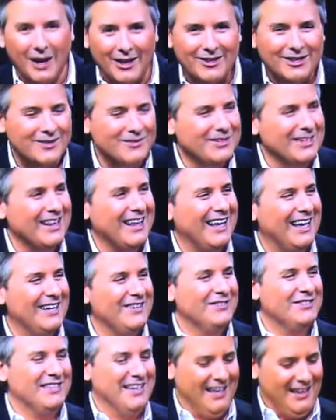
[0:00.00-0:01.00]
Welcome to
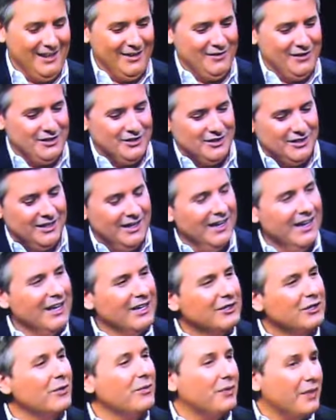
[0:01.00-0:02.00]
live television.
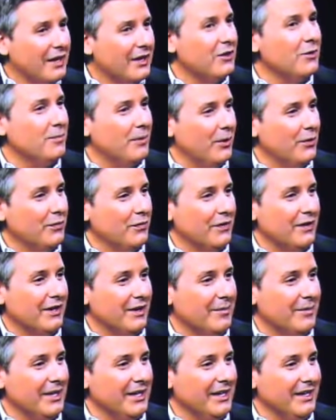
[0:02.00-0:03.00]
So thank you both for
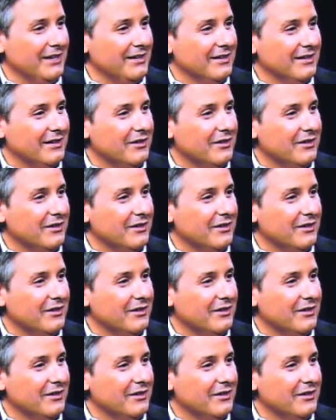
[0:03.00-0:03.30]
coming in.